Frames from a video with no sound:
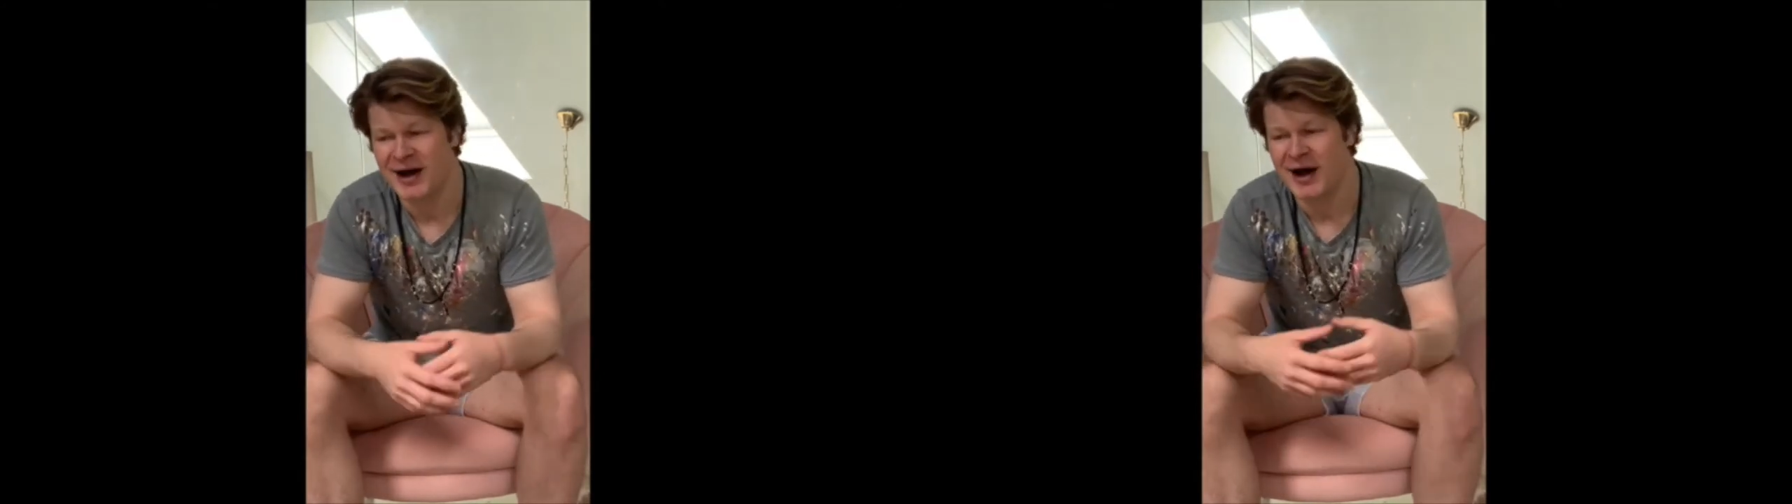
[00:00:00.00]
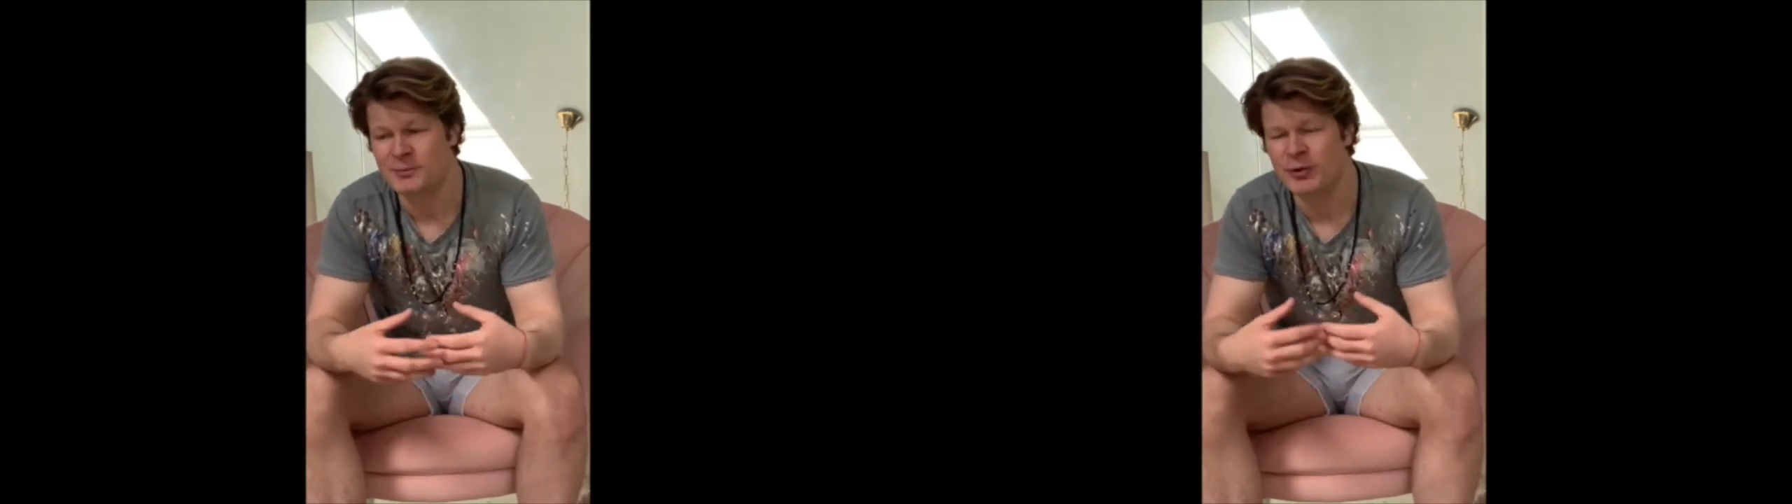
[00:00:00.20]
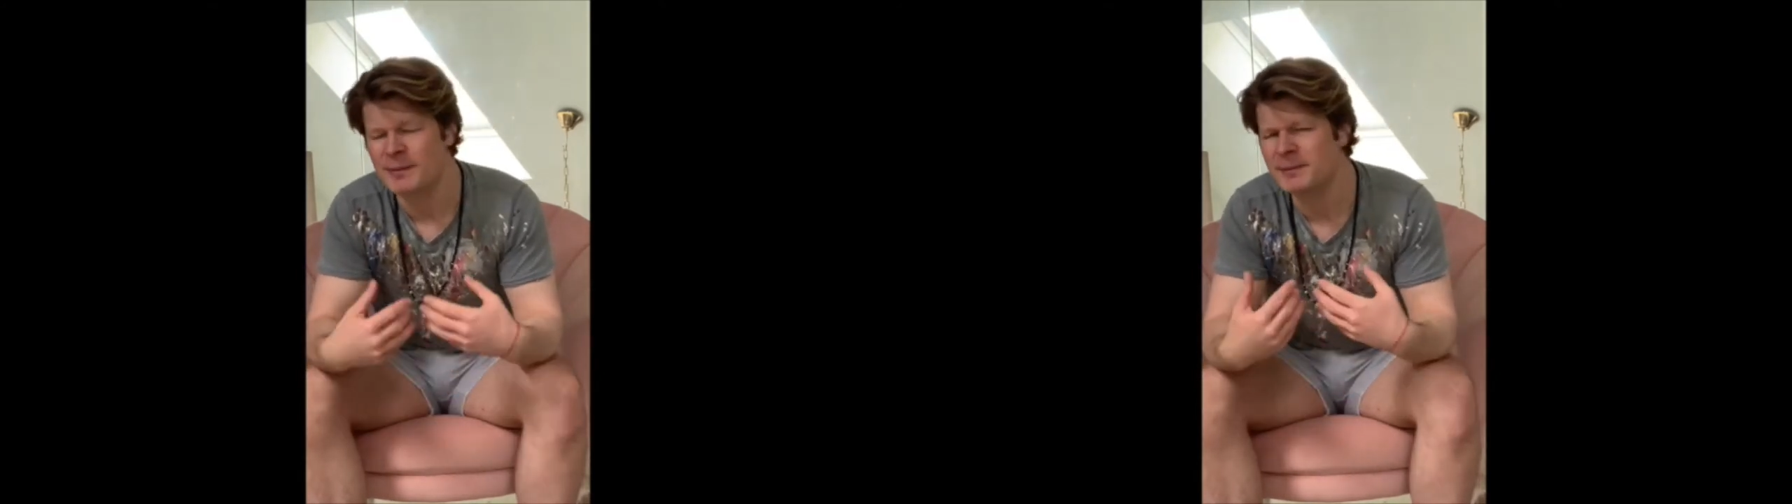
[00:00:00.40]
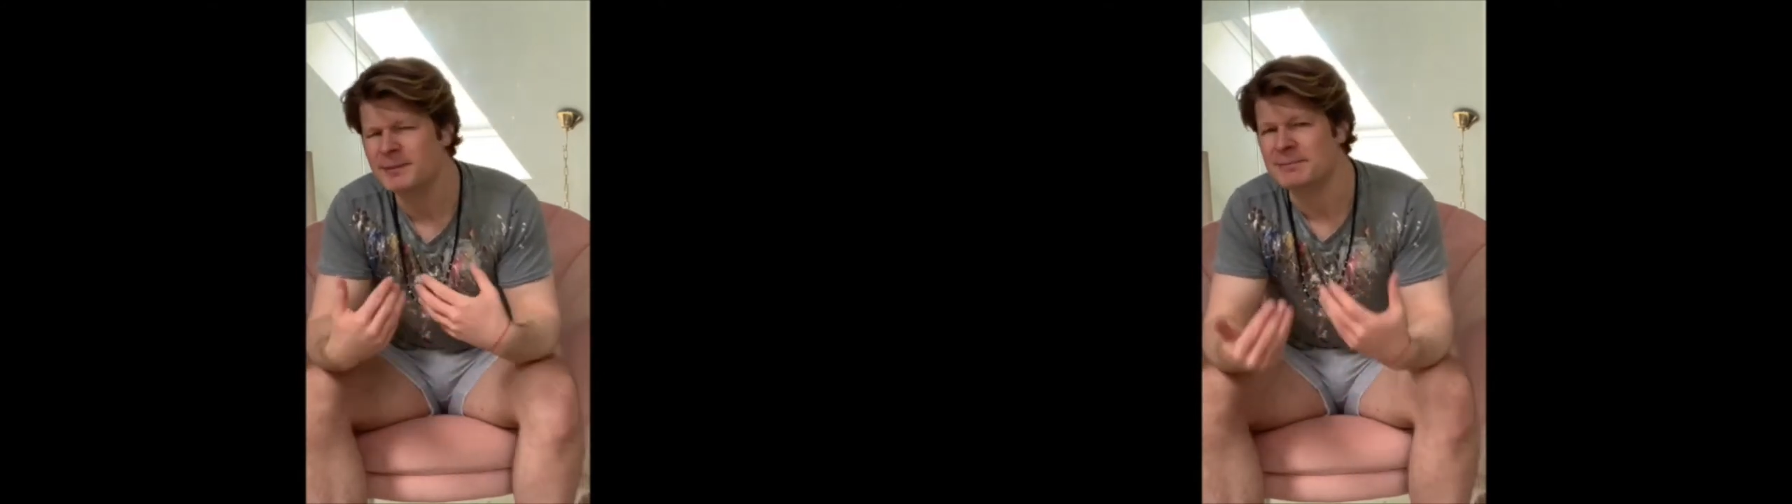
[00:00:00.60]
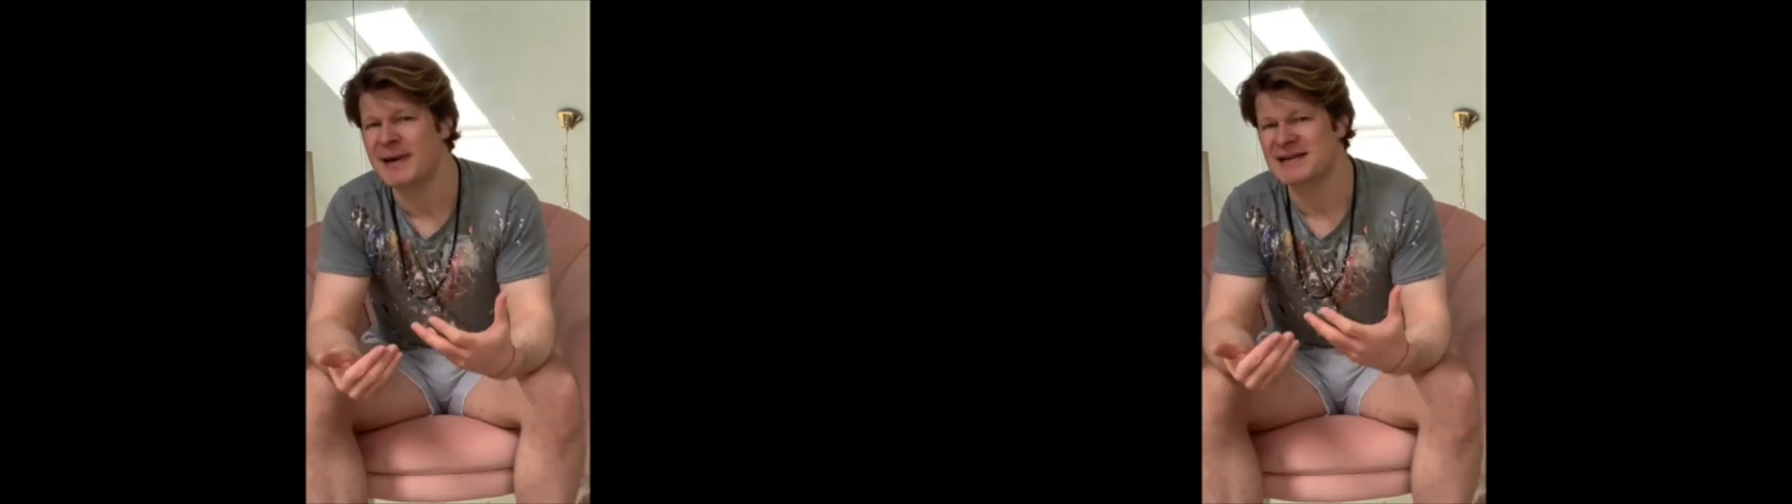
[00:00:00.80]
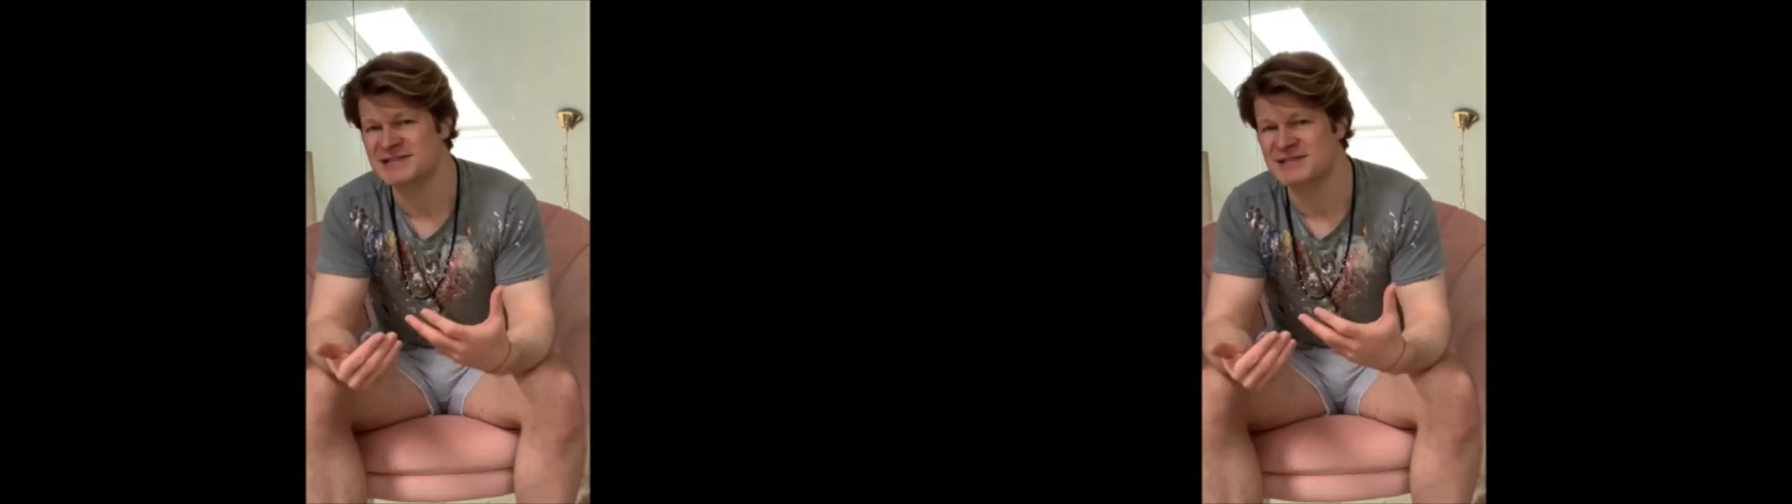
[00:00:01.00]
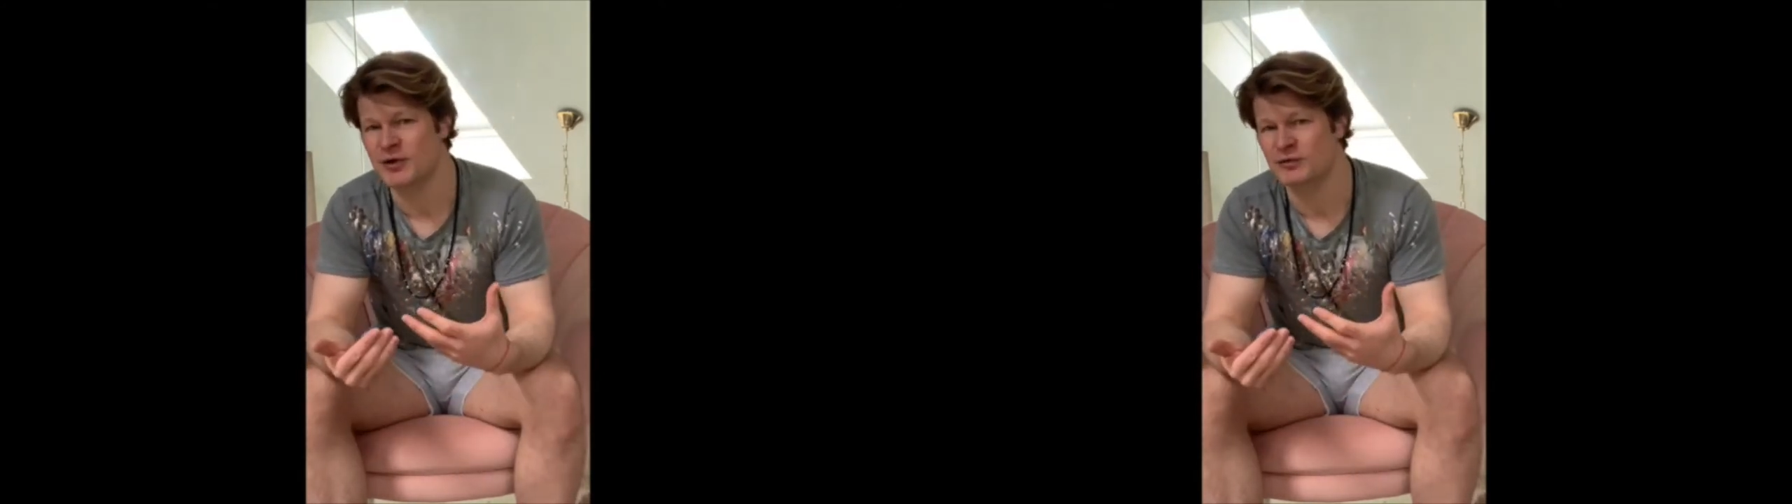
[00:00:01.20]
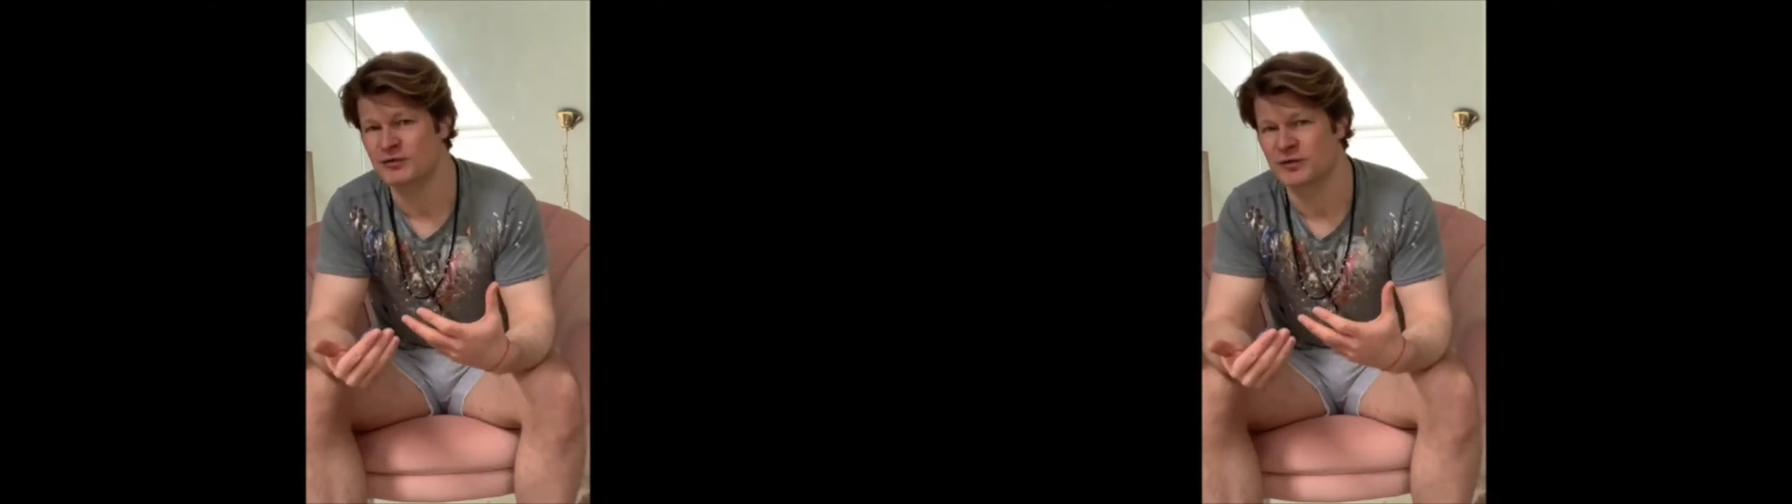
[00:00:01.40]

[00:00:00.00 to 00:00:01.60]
I'm probably best known